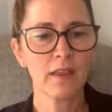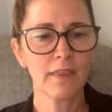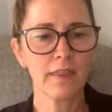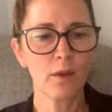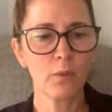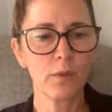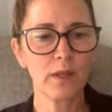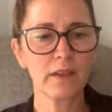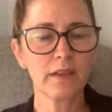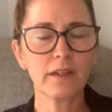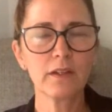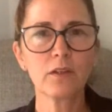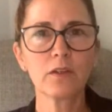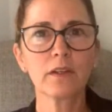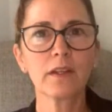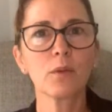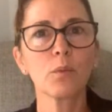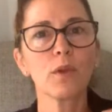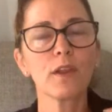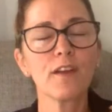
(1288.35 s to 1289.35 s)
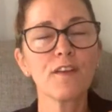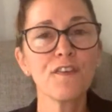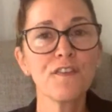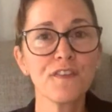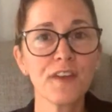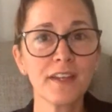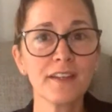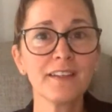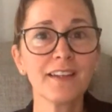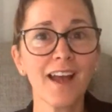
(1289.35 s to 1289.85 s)
that we literally will
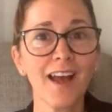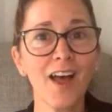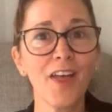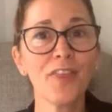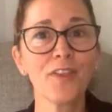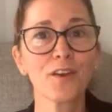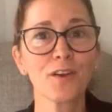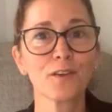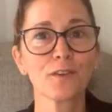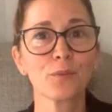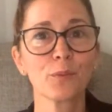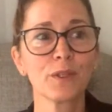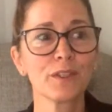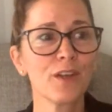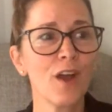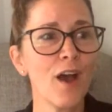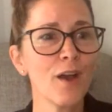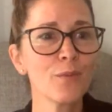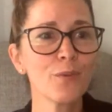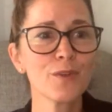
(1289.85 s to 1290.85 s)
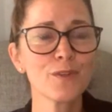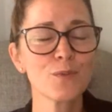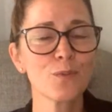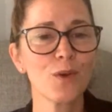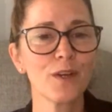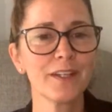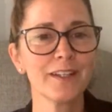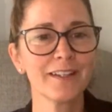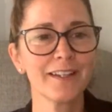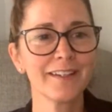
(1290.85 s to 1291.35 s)
offend others when God was
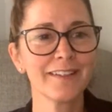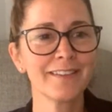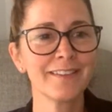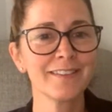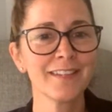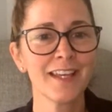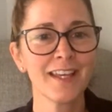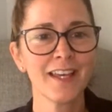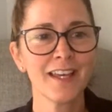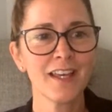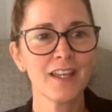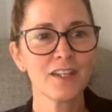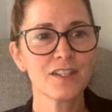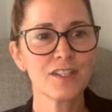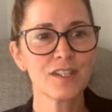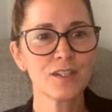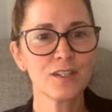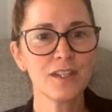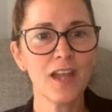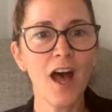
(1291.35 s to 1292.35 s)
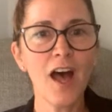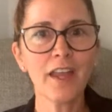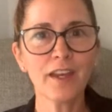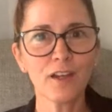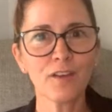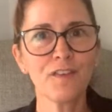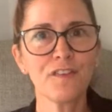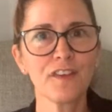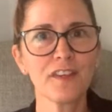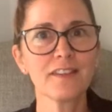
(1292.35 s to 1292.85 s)
wanting us to not
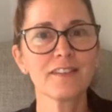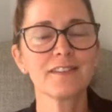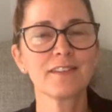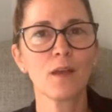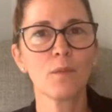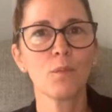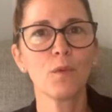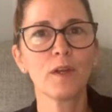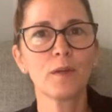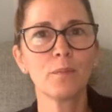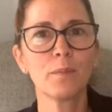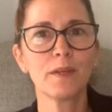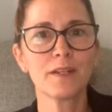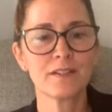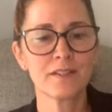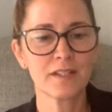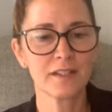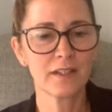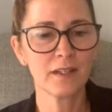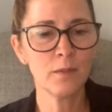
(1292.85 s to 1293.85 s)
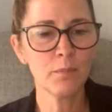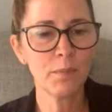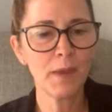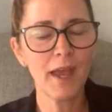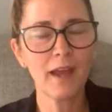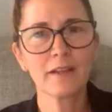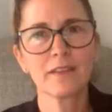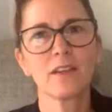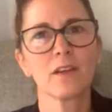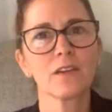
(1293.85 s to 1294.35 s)
offend someone, but to
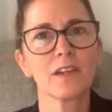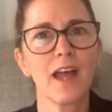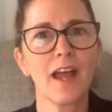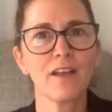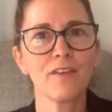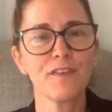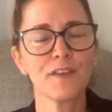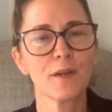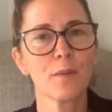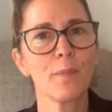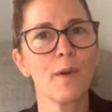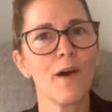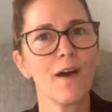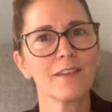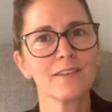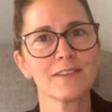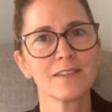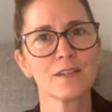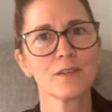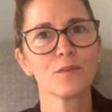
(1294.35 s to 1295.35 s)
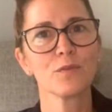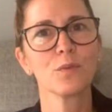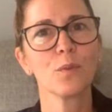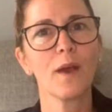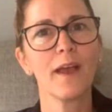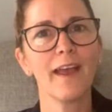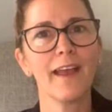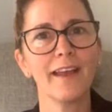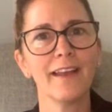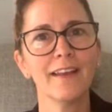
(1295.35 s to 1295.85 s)
impact their life in a positive
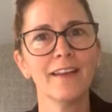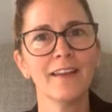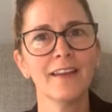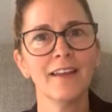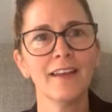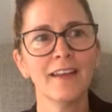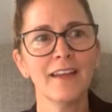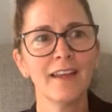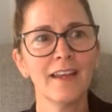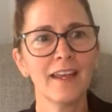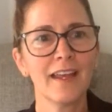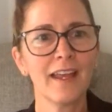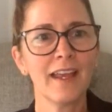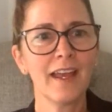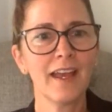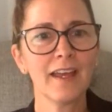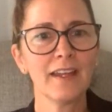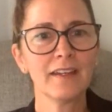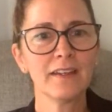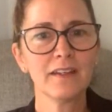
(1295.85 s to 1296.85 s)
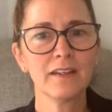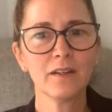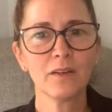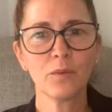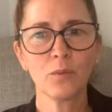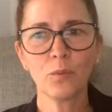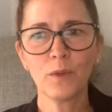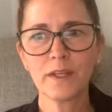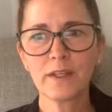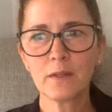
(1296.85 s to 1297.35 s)
way. And
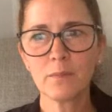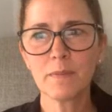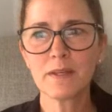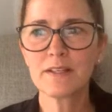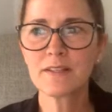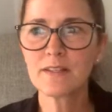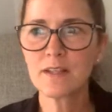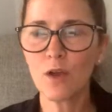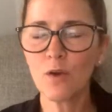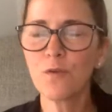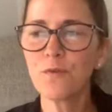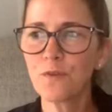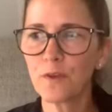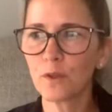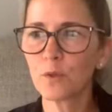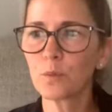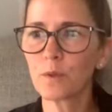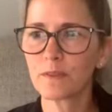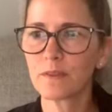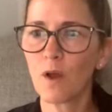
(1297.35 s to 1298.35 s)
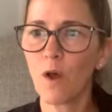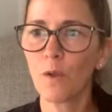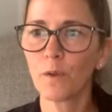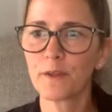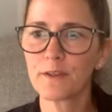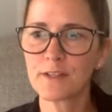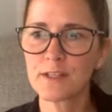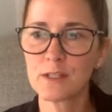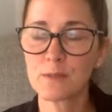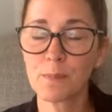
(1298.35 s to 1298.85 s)
we can be so filled with the
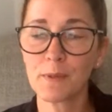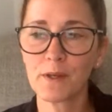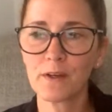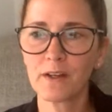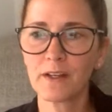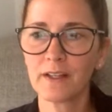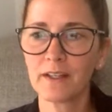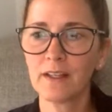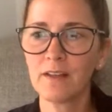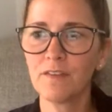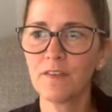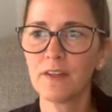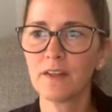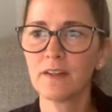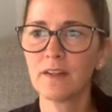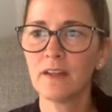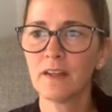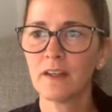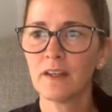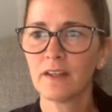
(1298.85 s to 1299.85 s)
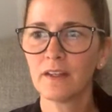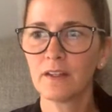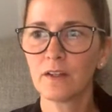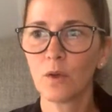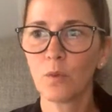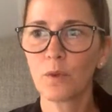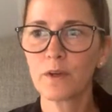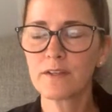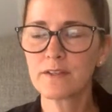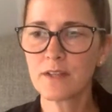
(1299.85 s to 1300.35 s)
Holy Spirit, even you
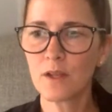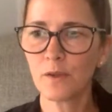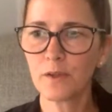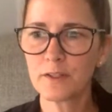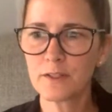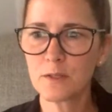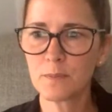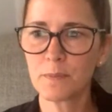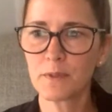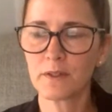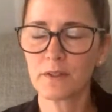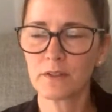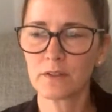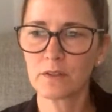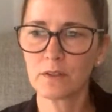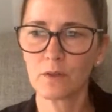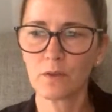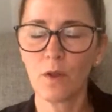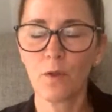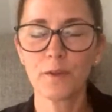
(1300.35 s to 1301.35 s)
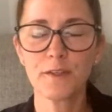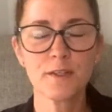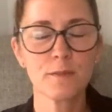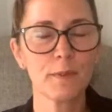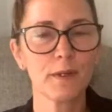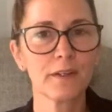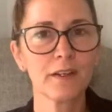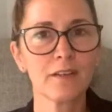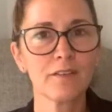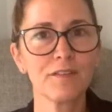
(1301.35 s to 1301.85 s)
know, what does the Holy Spirit do? The Holy
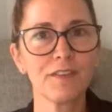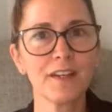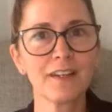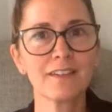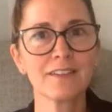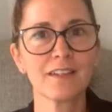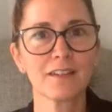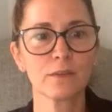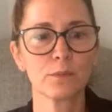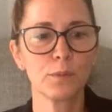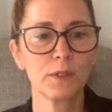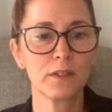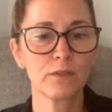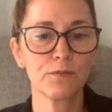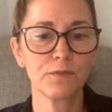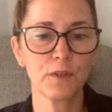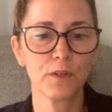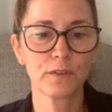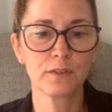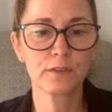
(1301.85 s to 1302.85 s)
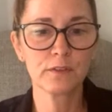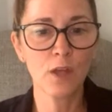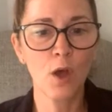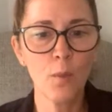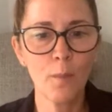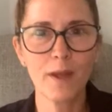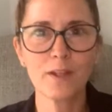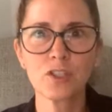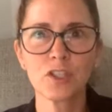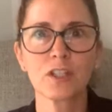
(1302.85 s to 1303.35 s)
Spirit convicts us. We can feel
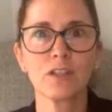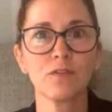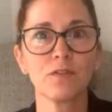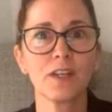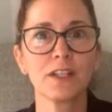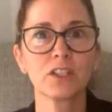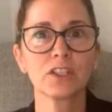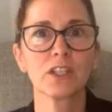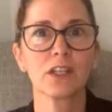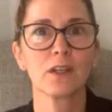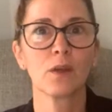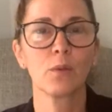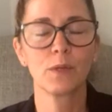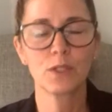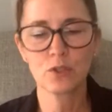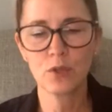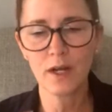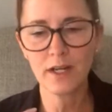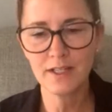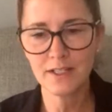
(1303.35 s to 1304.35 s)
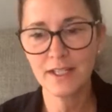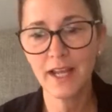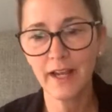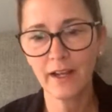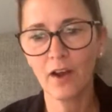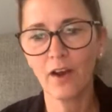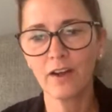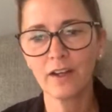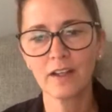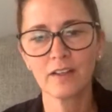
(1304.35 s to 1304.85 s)
so much conviction that we try to
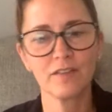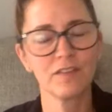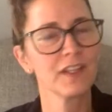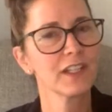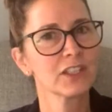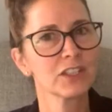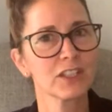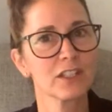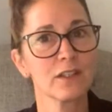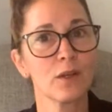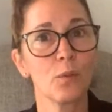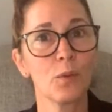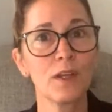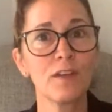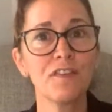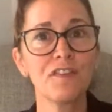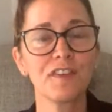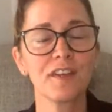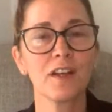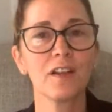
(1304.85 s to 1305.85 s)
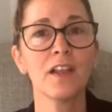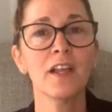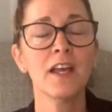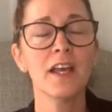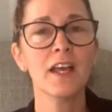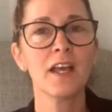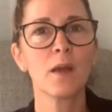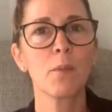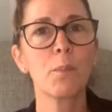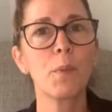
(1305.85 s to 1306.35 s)
take our conviction that we feel
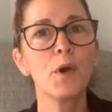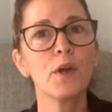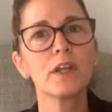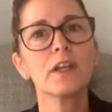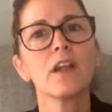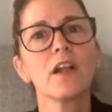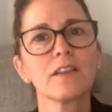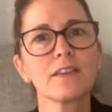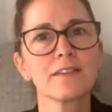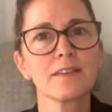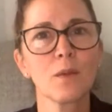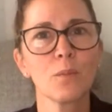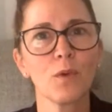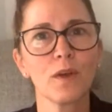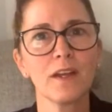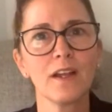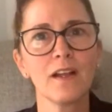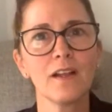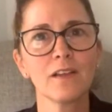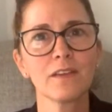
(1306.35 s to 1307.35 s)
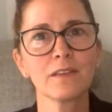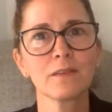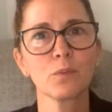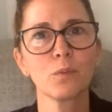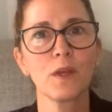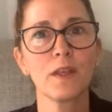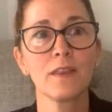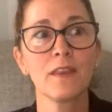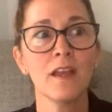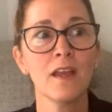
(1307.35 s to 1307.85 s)
and put it on someone else
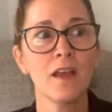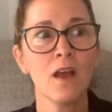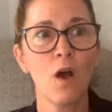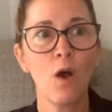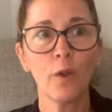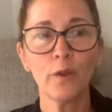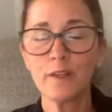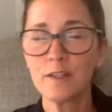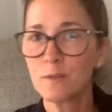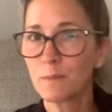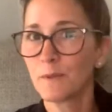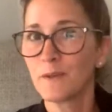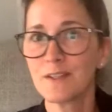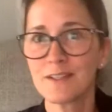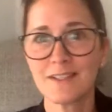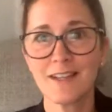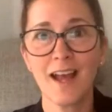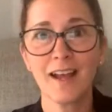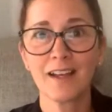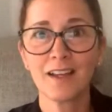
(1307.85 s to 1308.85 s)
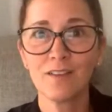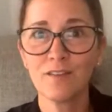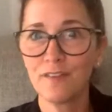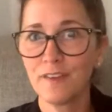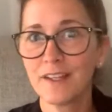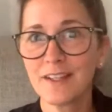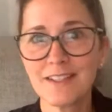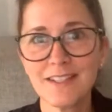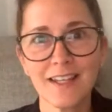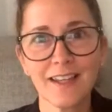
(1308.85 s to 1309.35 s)
when Holy Spirit is not
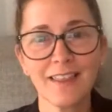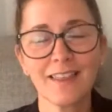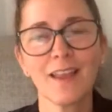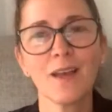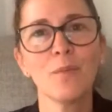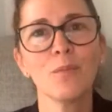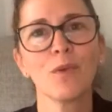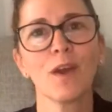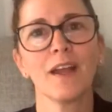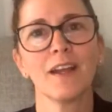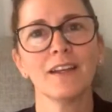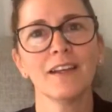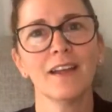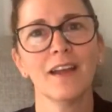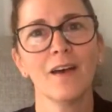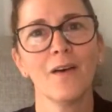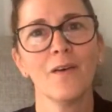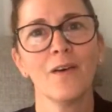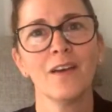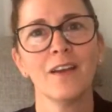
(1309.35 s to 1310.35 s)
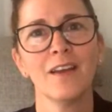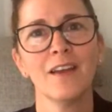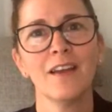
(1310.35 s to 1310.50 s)
convicting them right now.